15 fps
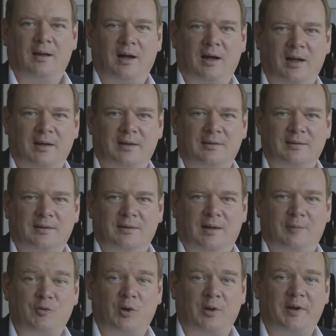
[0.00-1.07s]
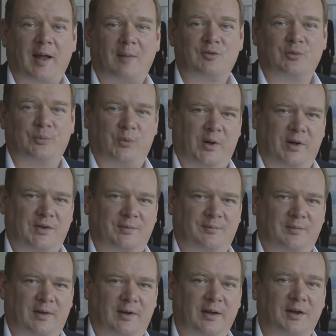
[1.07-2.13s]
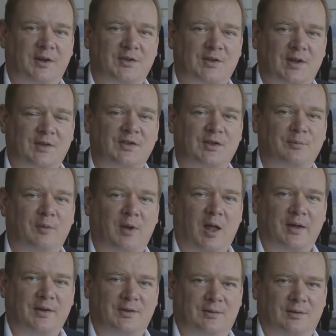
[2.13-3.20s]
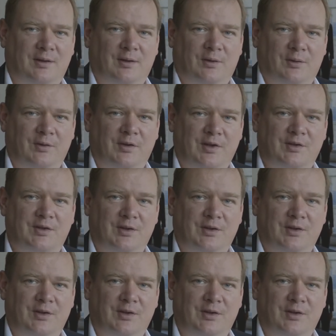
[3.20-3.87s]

Hi, I'm Colin Hampden-White, and I'm going to shed some light on these